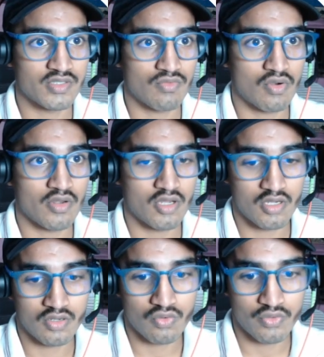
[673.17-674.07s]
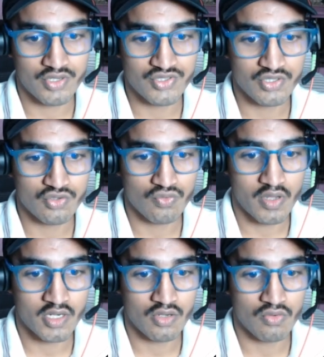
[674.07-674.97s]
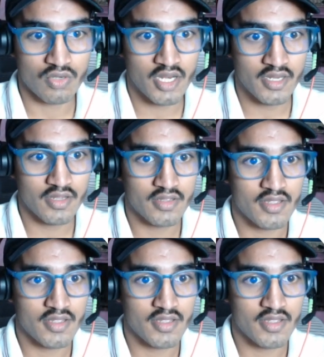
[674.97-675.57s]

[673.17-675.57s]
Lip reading: this is what origin URL look like.